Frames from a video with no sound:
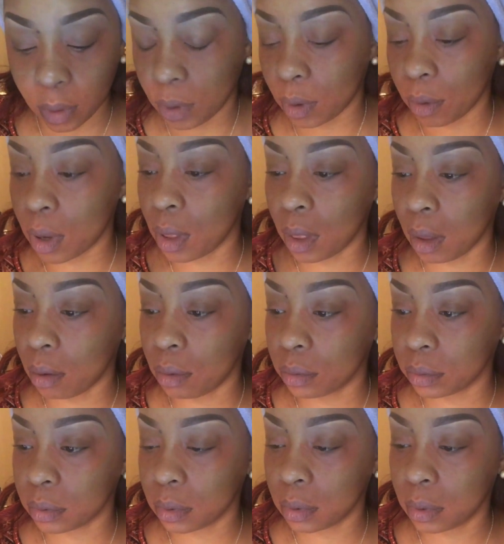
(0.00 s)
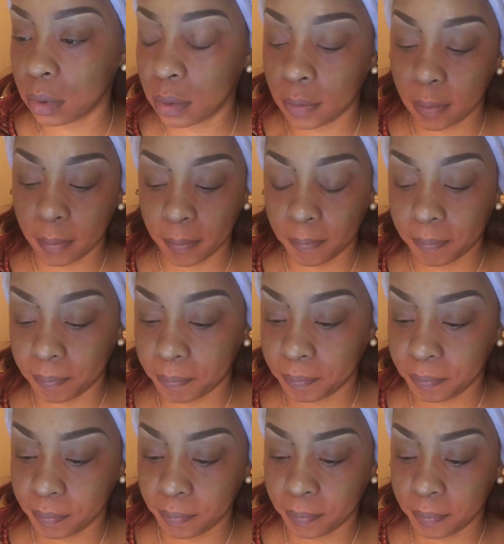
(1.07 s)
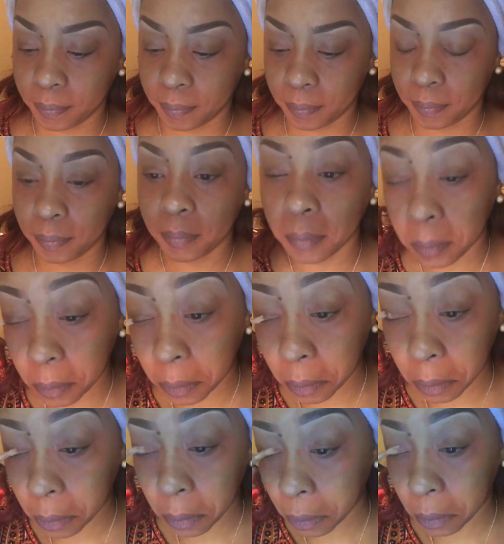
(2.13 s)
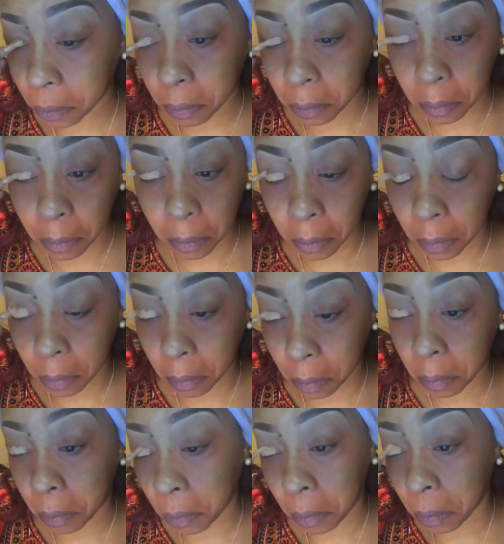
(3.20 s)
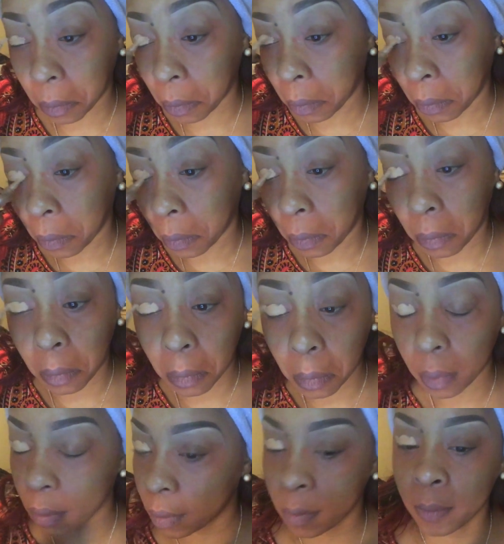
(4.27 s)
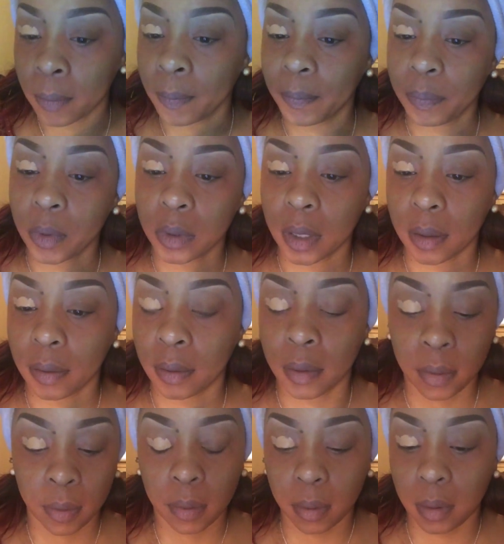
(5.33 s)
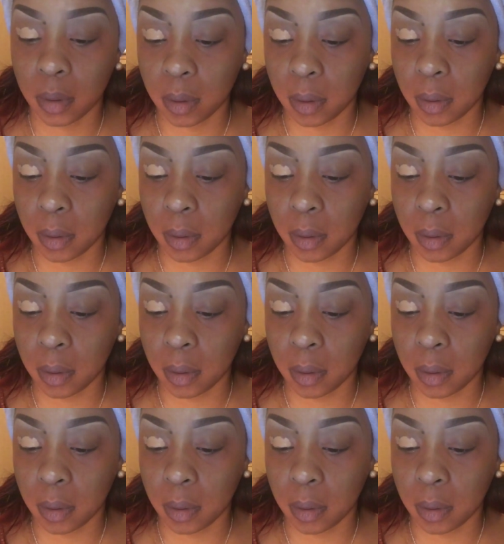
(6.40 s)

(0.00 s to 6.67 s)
Next, I'm going to go on with this LA Girls Pro Concealer, and this is in the color Warm Honey, and I'm just going to apply that all over my lid,